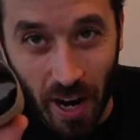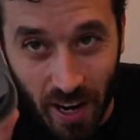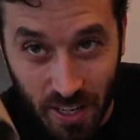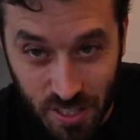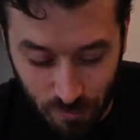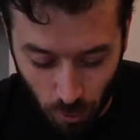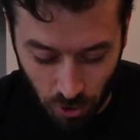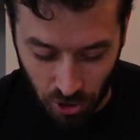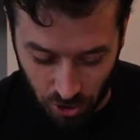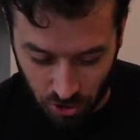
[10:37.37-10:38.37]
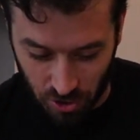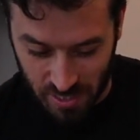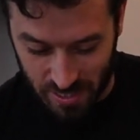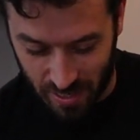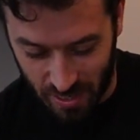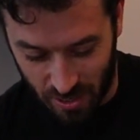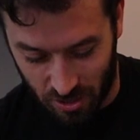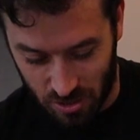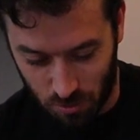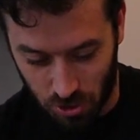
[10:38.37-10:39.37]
hides for your crested geckos.